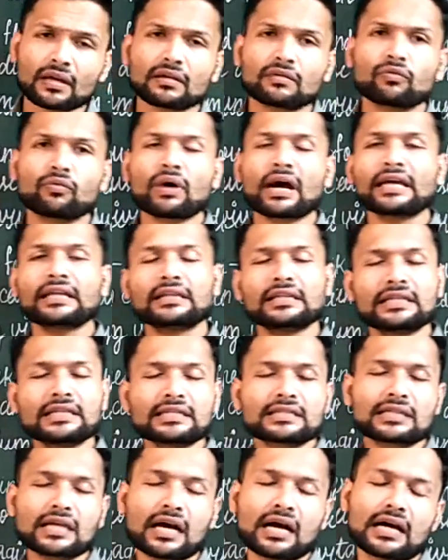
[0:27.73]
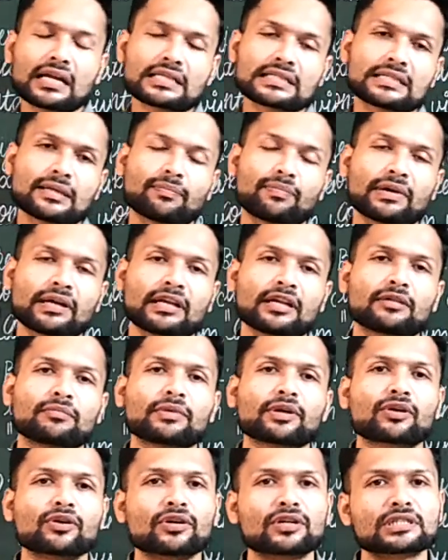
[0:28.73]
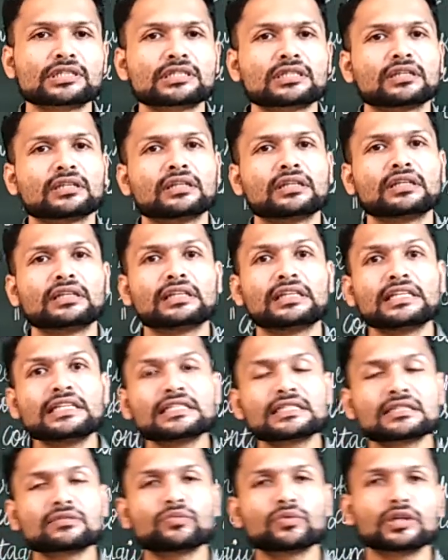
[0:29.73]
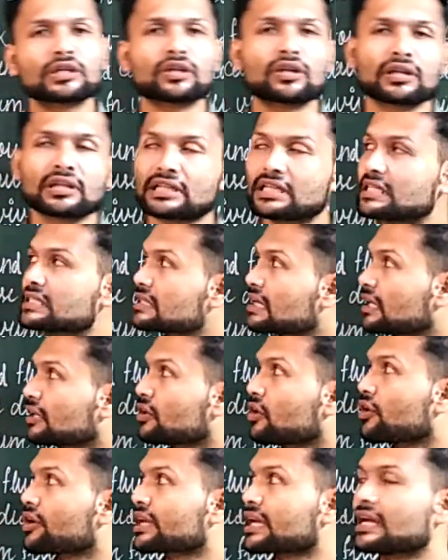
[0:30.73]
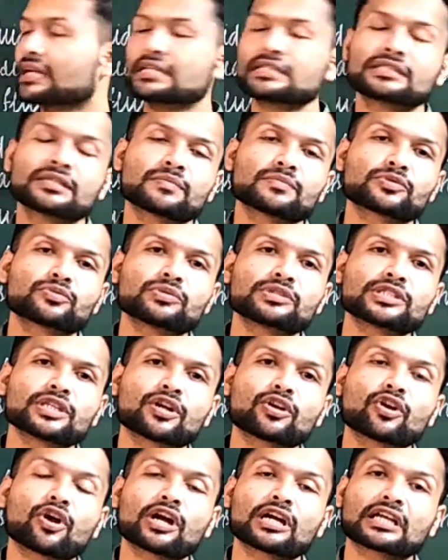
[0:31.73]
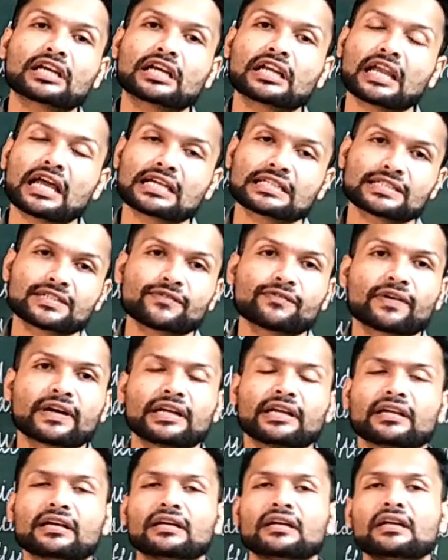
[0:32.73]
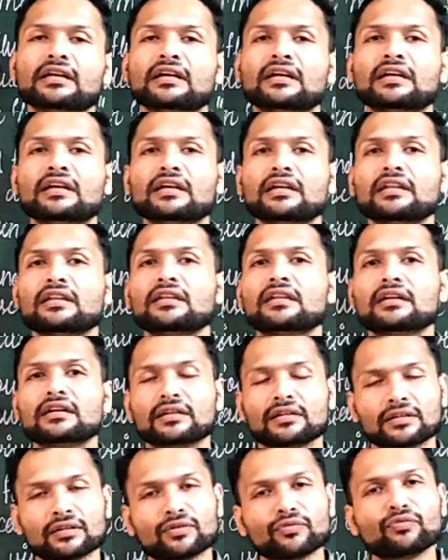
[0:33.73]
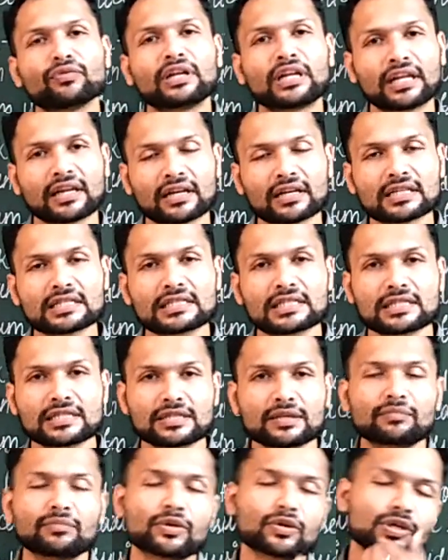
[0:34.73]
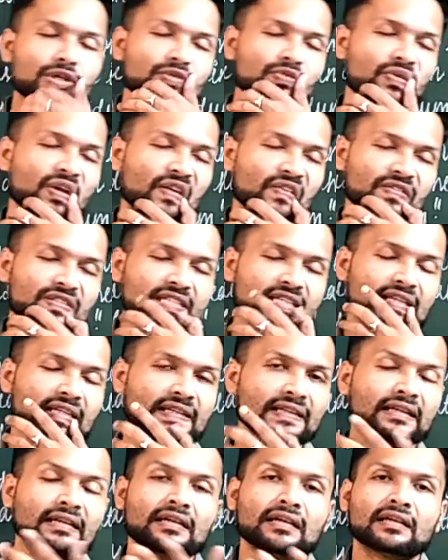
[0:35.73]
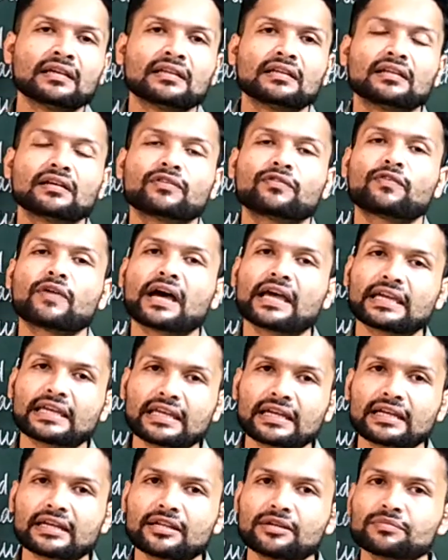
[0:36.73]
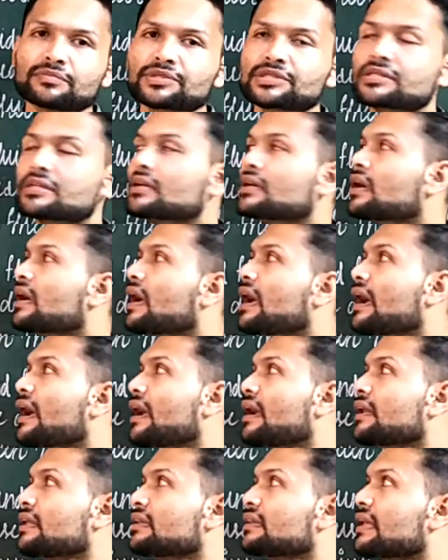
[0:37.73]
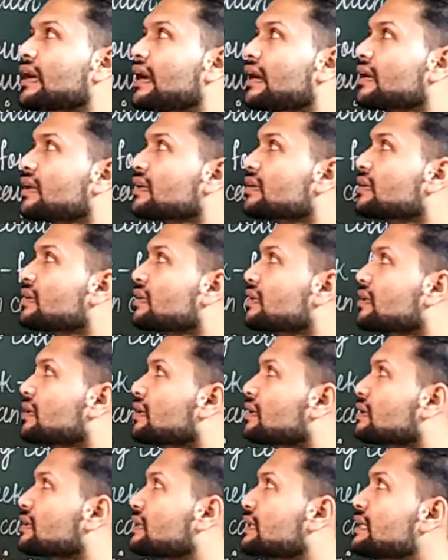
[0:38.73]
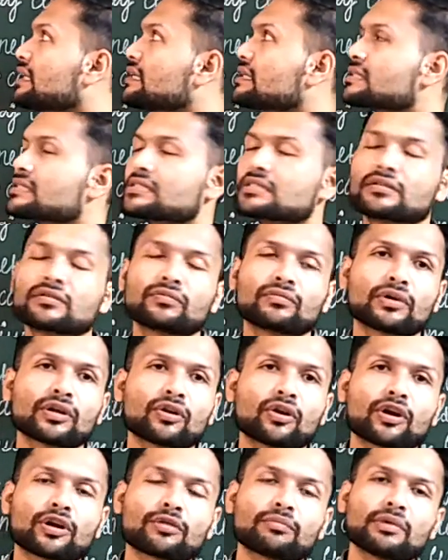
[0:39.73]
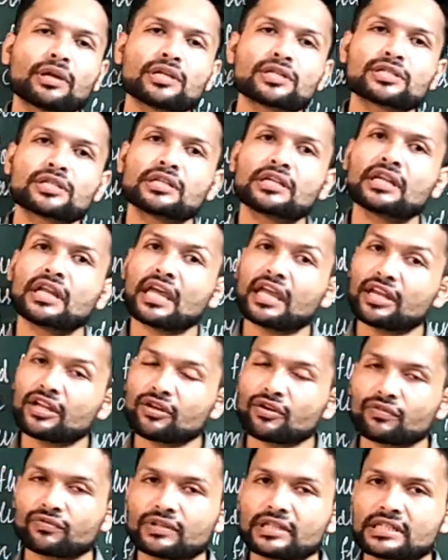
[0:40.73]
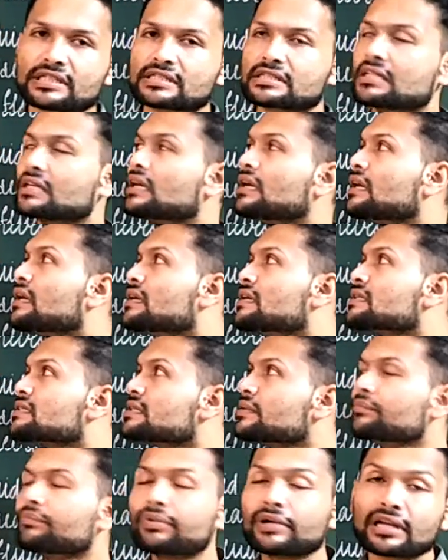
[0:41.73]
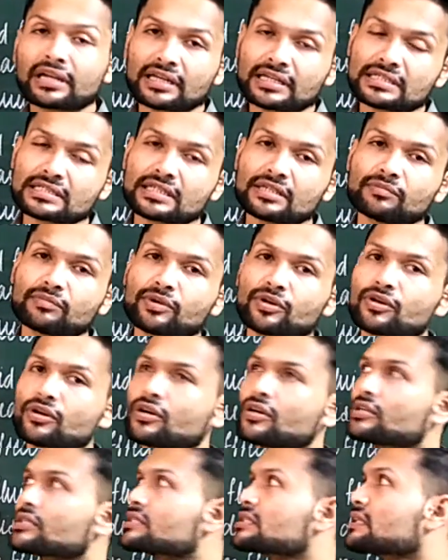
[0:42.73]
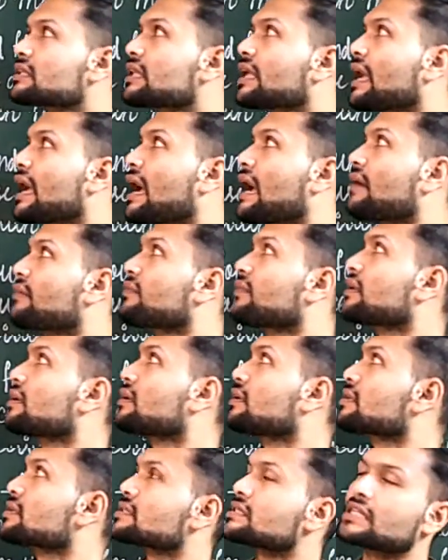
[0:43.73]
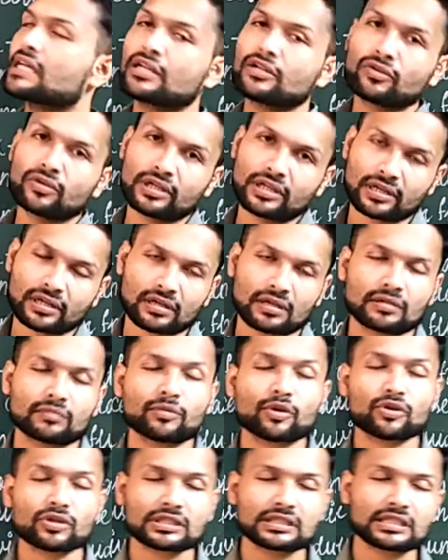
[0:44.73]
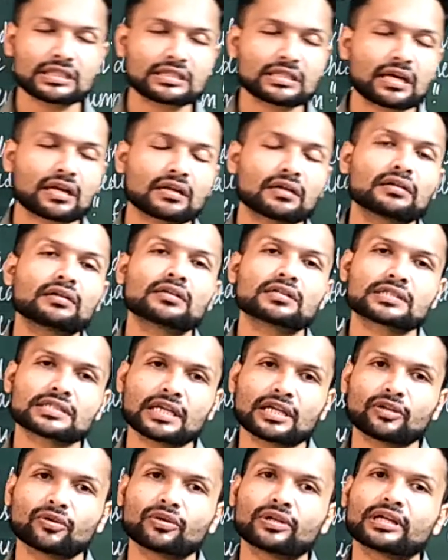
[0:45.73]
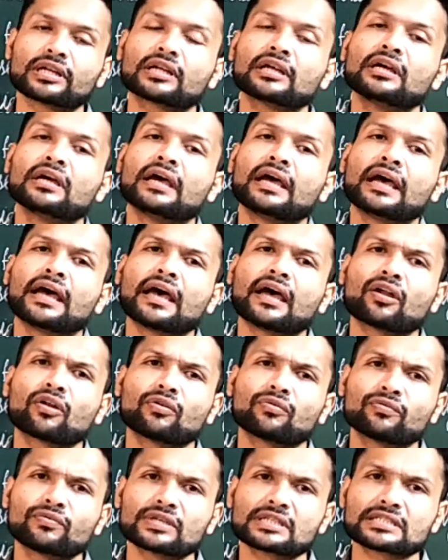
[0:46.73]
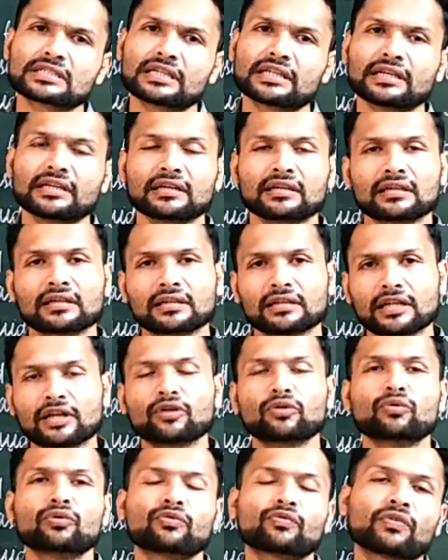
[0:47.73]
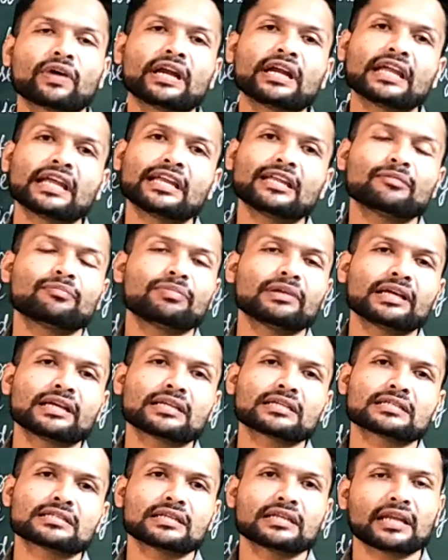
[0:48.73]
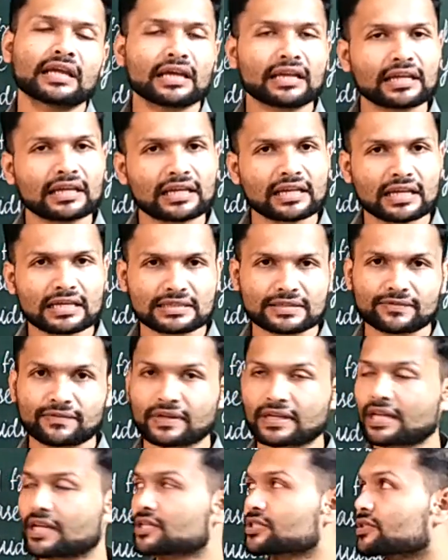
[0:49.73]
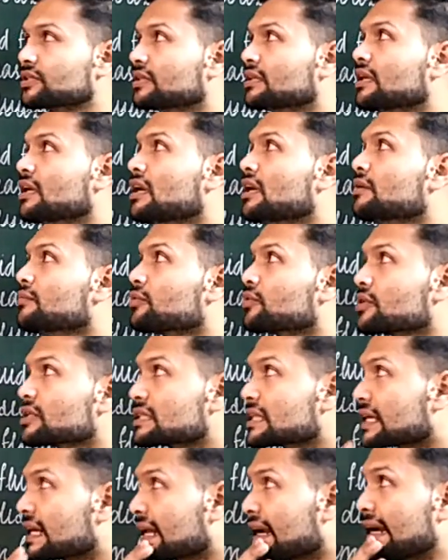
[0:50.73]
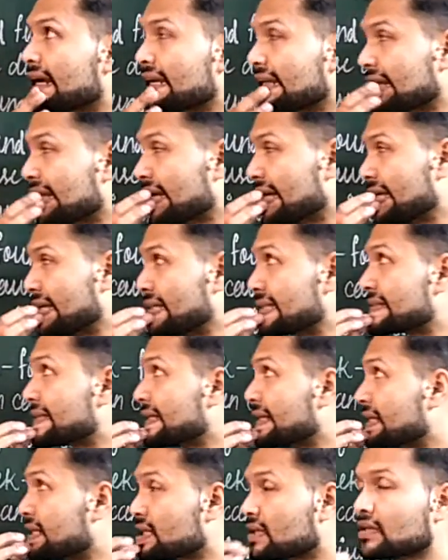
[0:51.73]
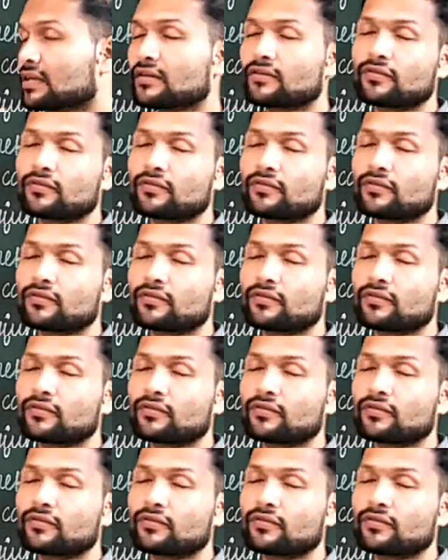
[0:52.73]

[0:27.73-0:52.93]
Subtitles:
why these are separated? Because these are the organisms which are not classified in the Whittaker system, because we have seen the 5 kingdoms, and in that these were not mentioned in any of these. Simple reason, because they have acellular, because these are acellular, and obviously they don't find any place in any classification, because the criteria is it